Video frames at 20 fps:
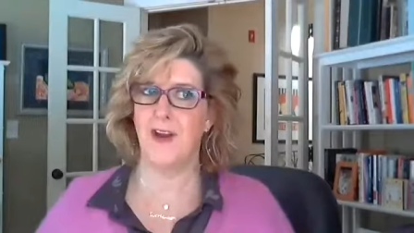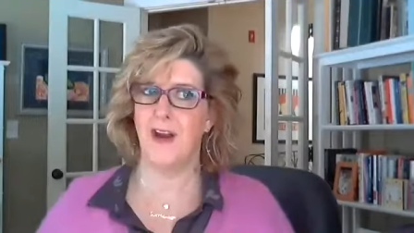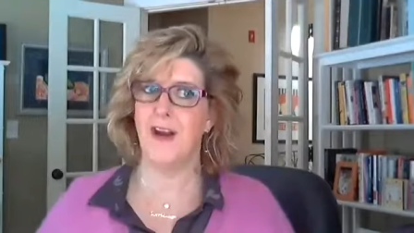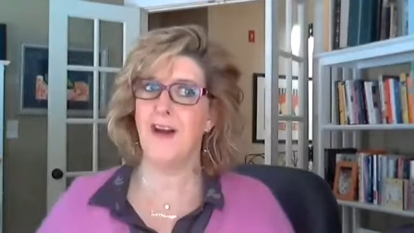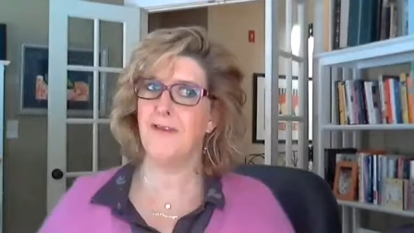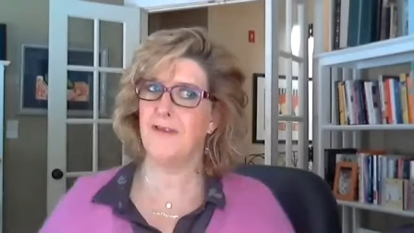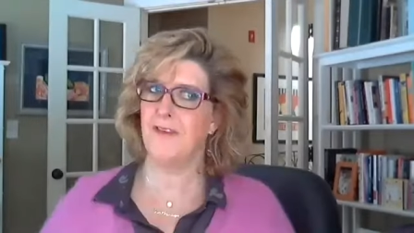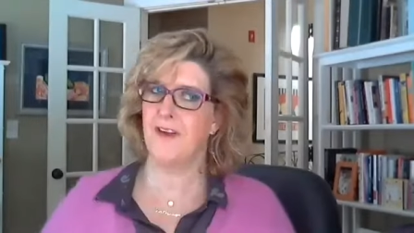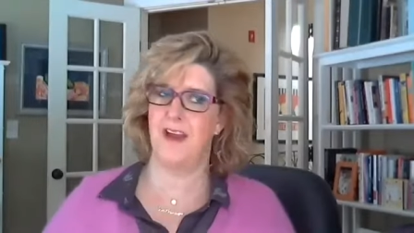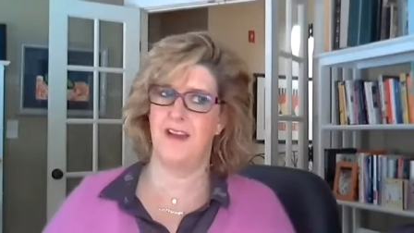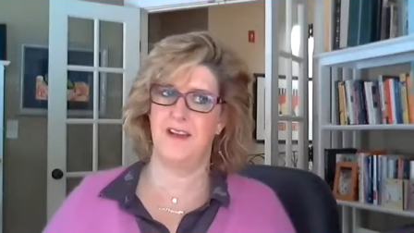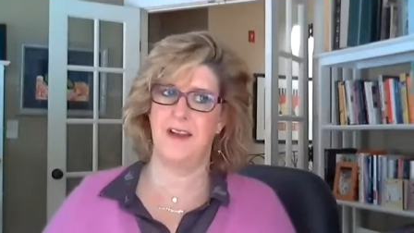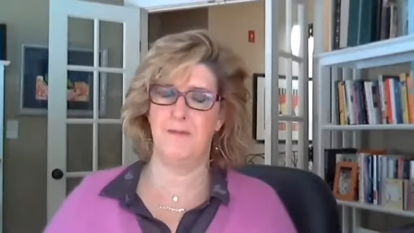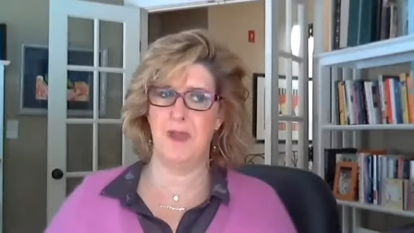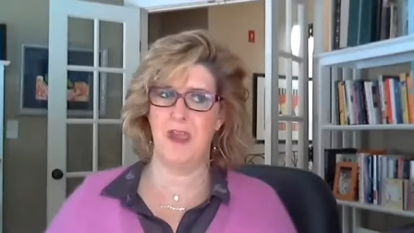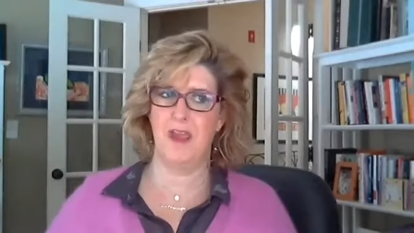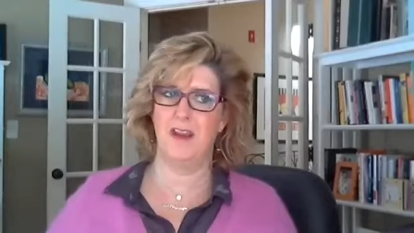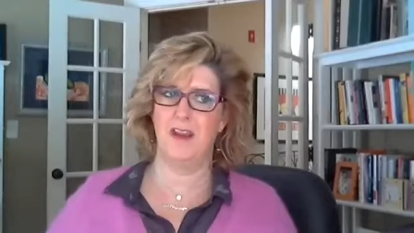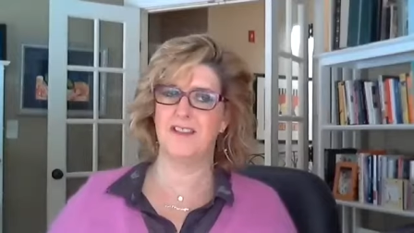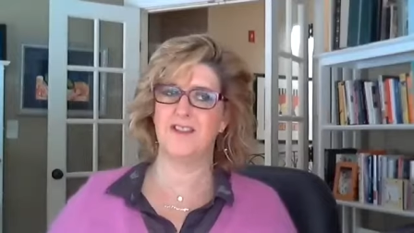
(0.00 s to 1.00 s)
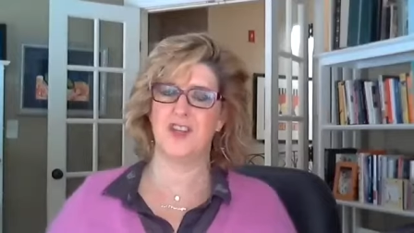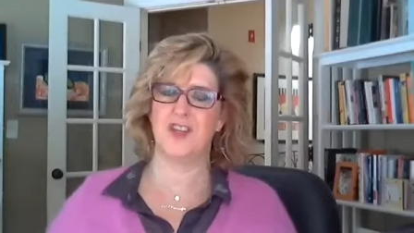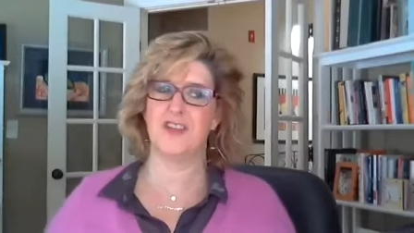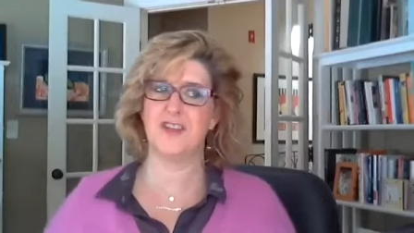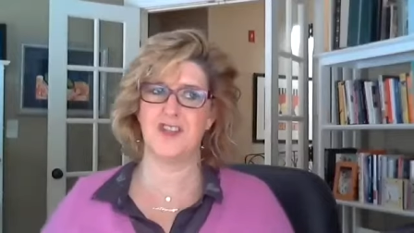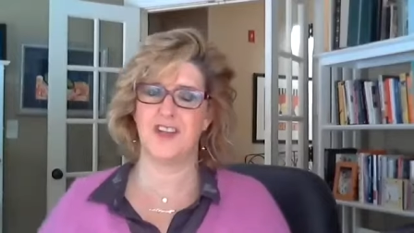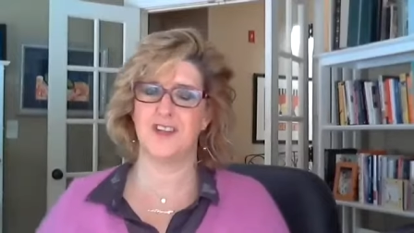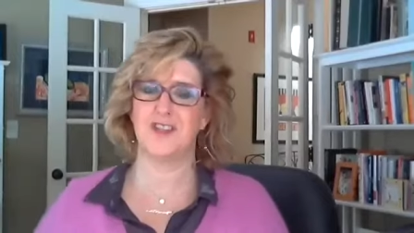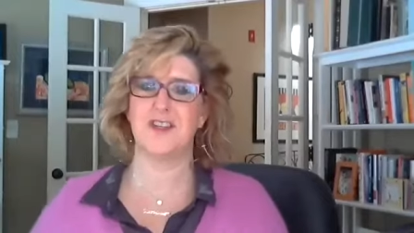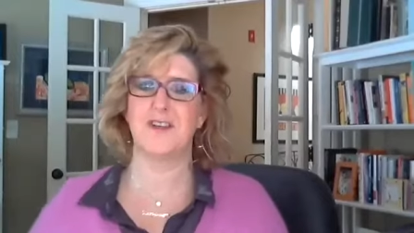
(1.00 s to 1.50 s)
girlfriend. It
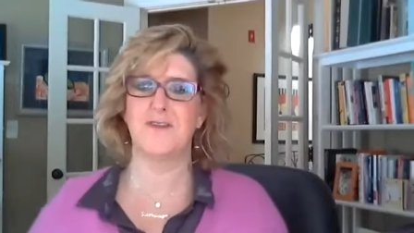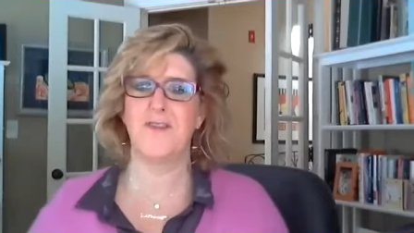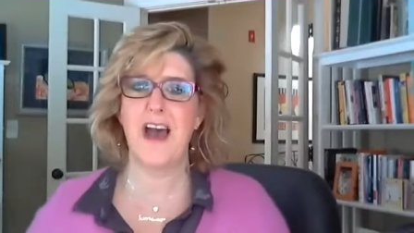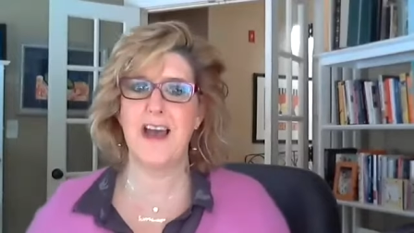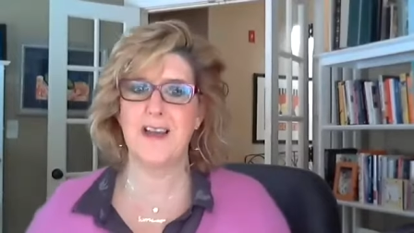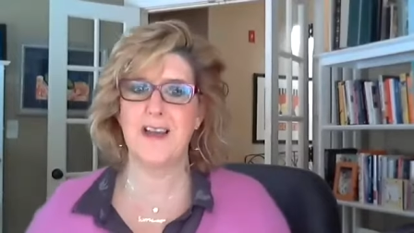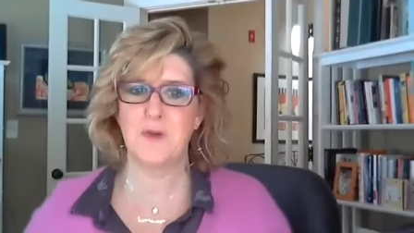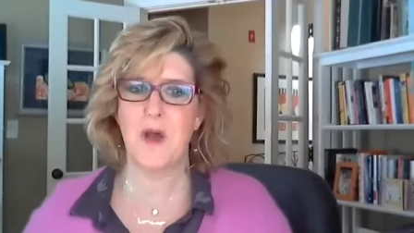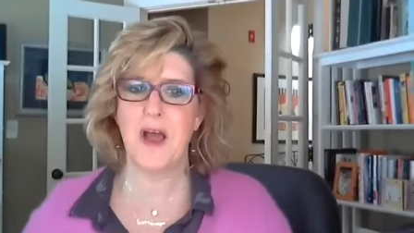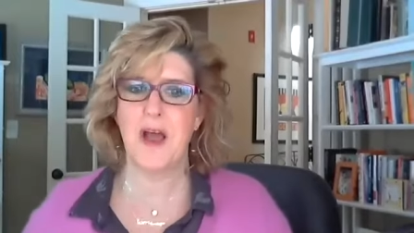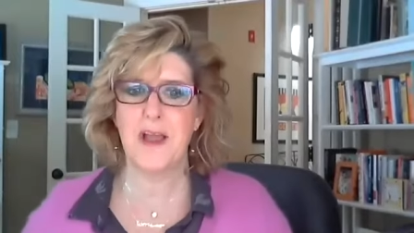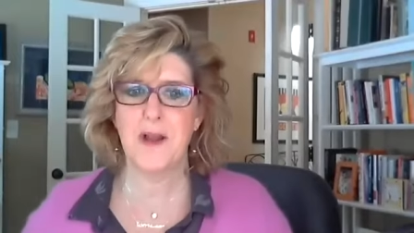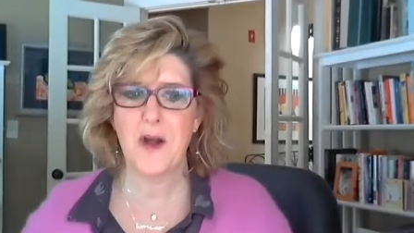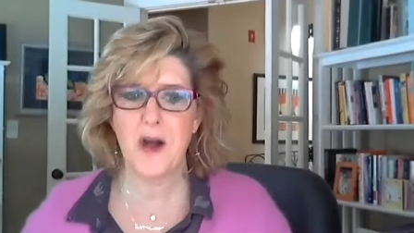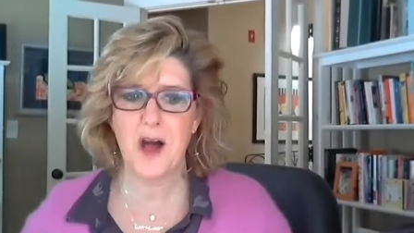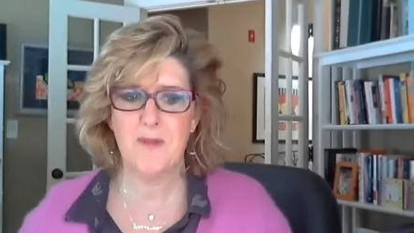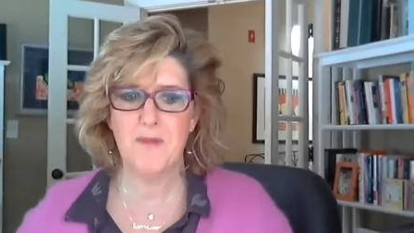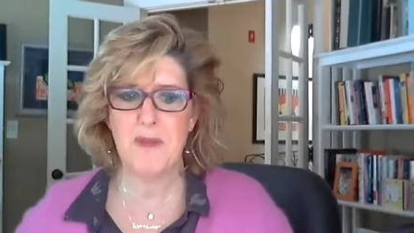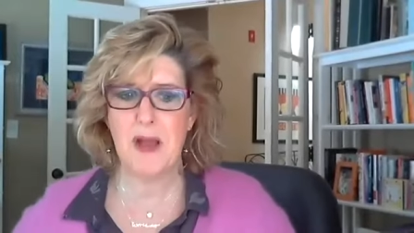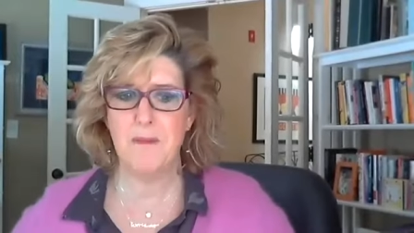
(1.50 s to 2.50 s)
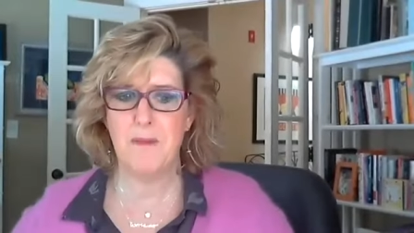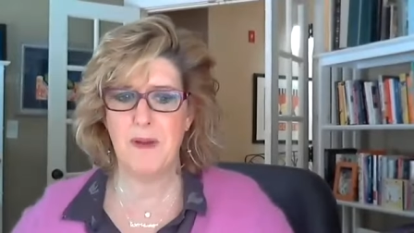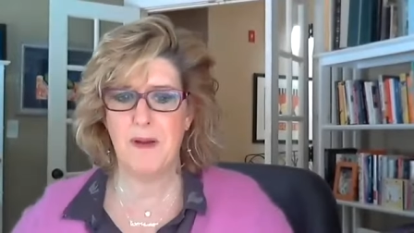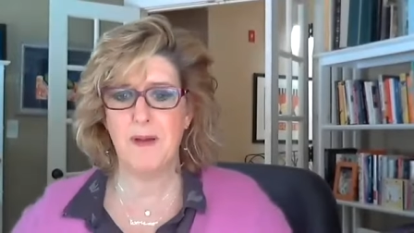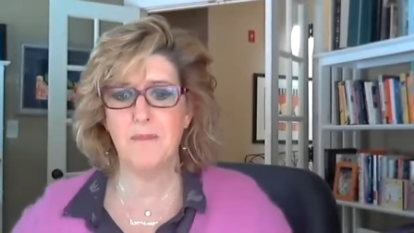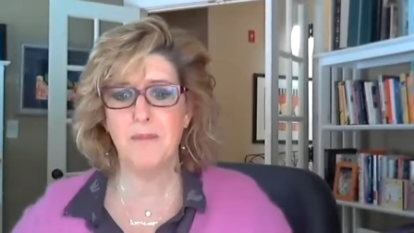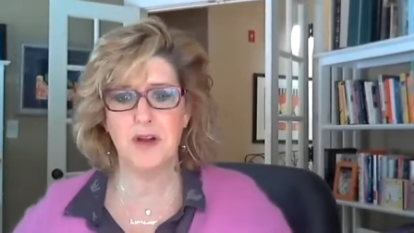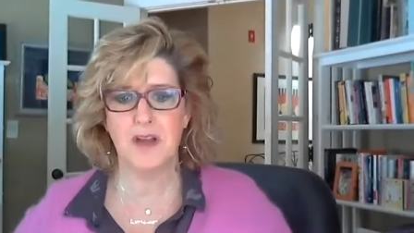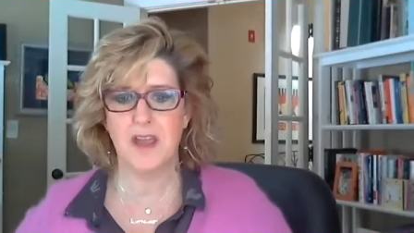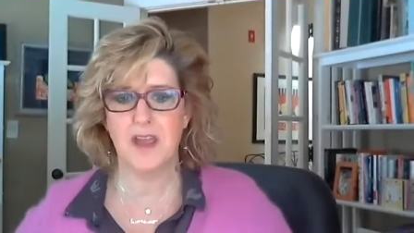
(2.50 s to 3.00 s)
just justifies why I call my
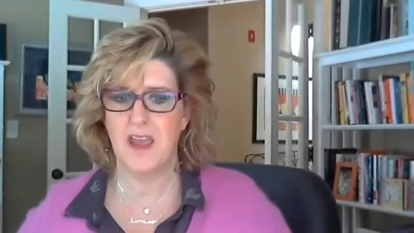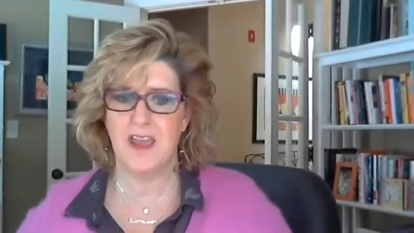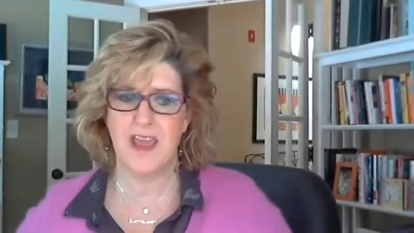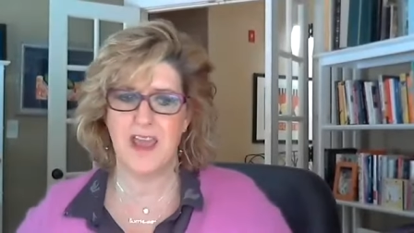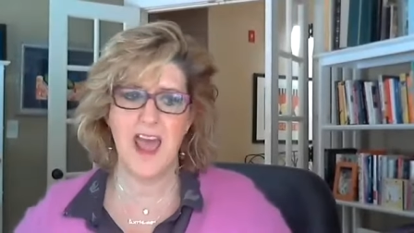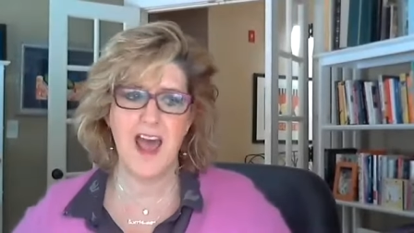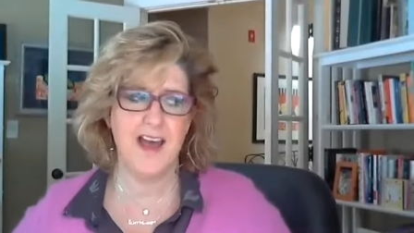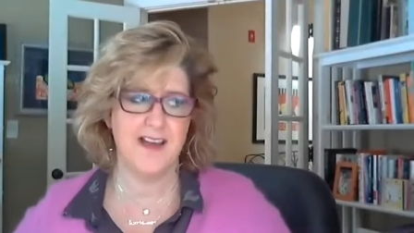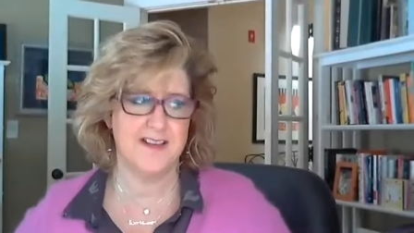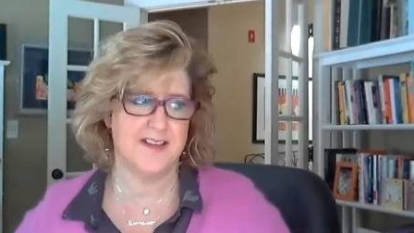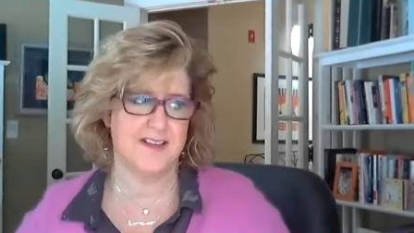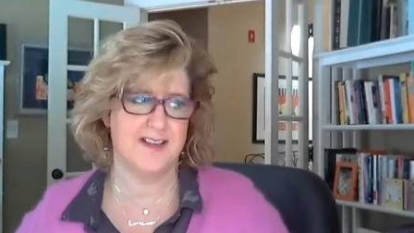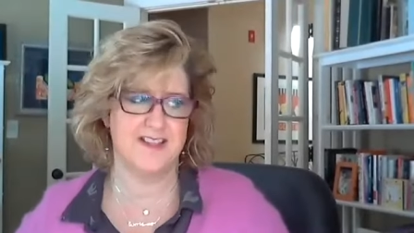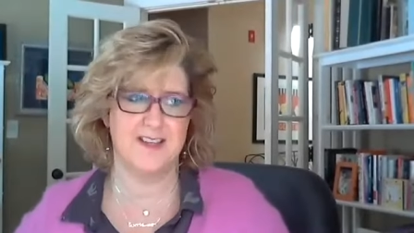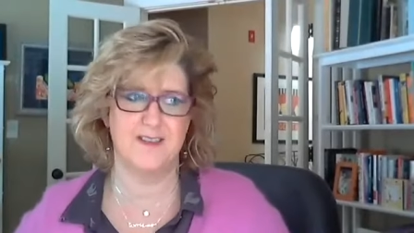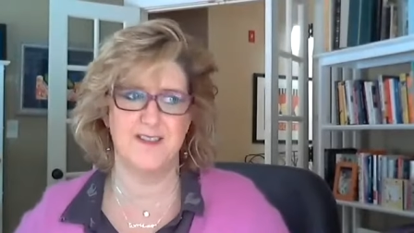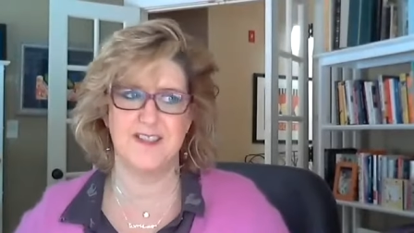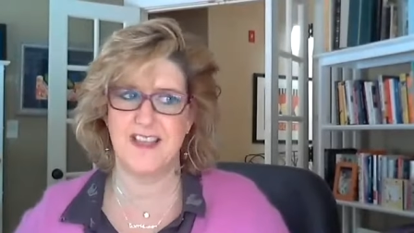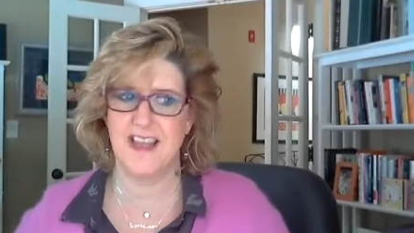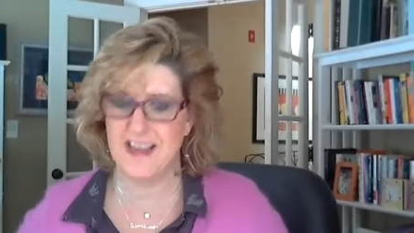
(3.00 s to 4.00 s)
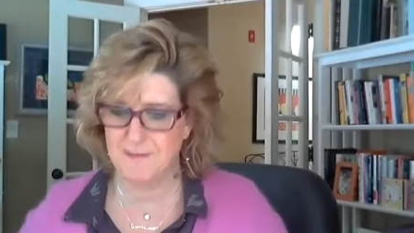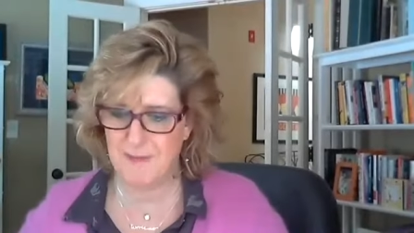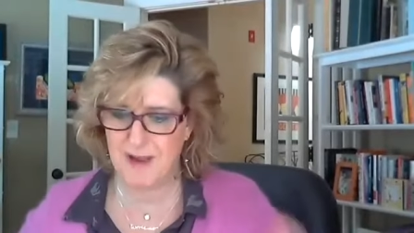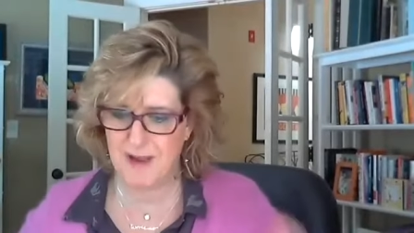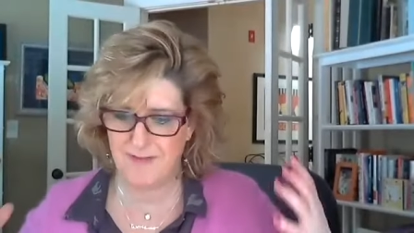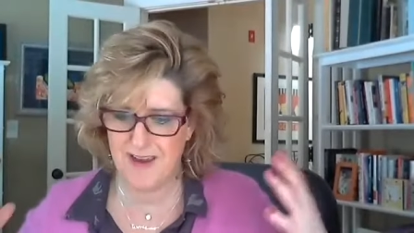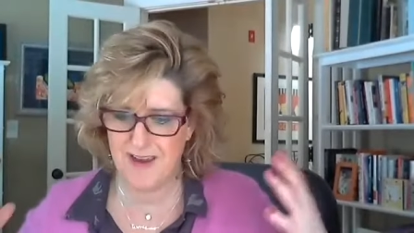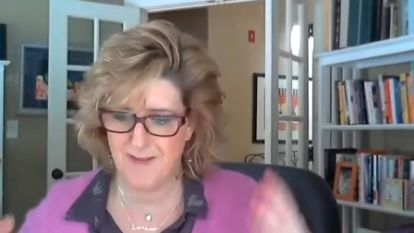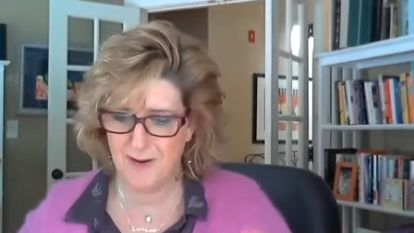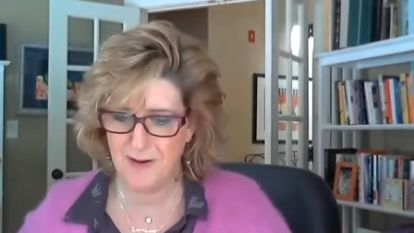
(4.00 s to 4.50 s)
book kick-ass, because it's like
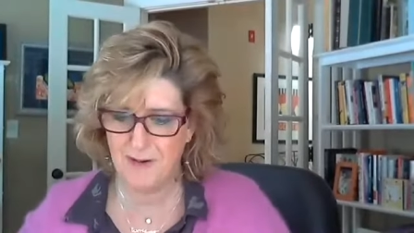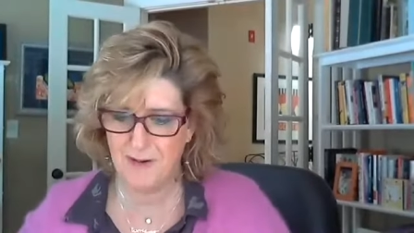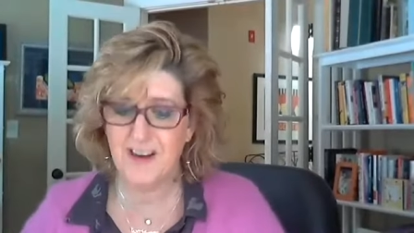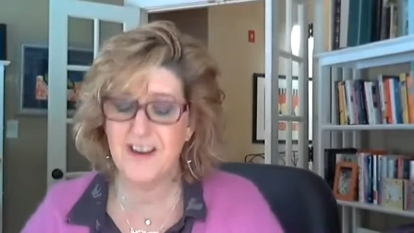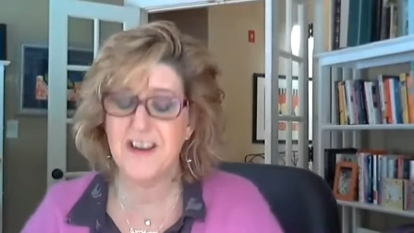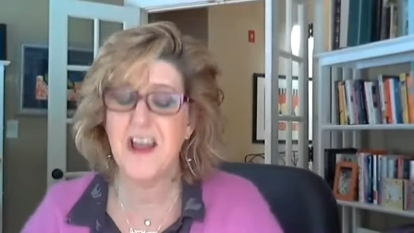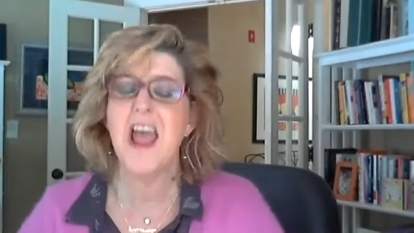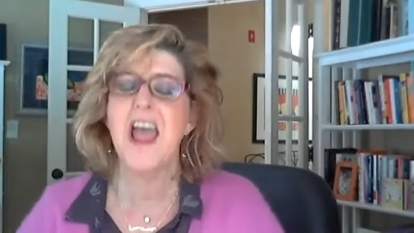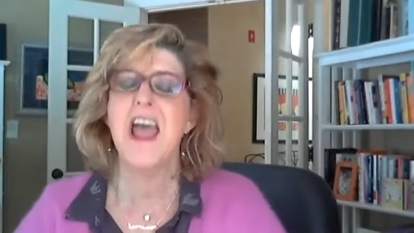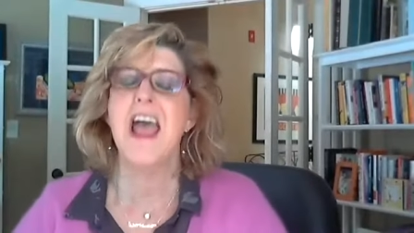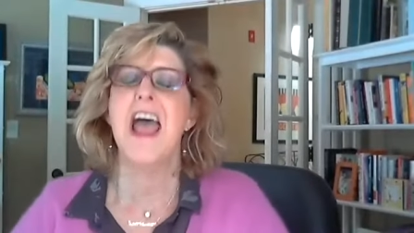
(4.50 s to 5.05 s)
my favorite word.